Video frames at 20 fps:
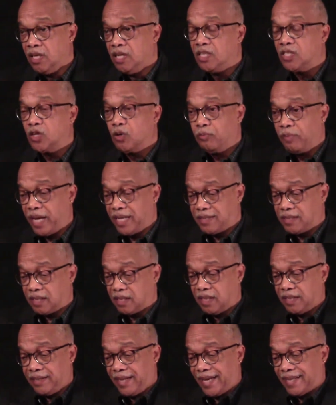So
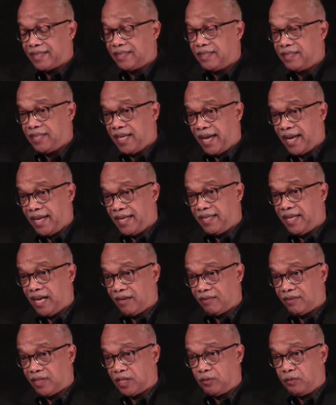basically that contained
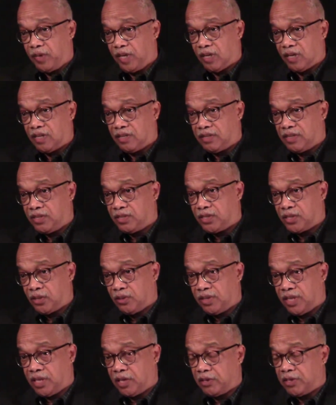African Americans in
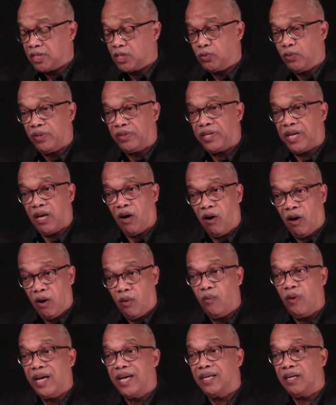certain areas where they
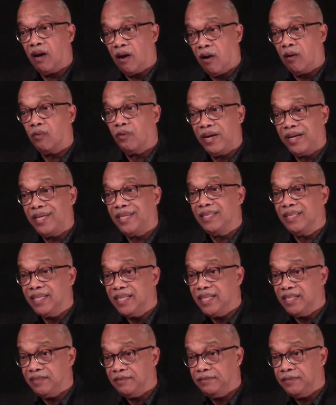already
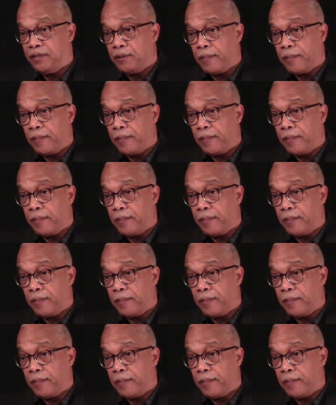lived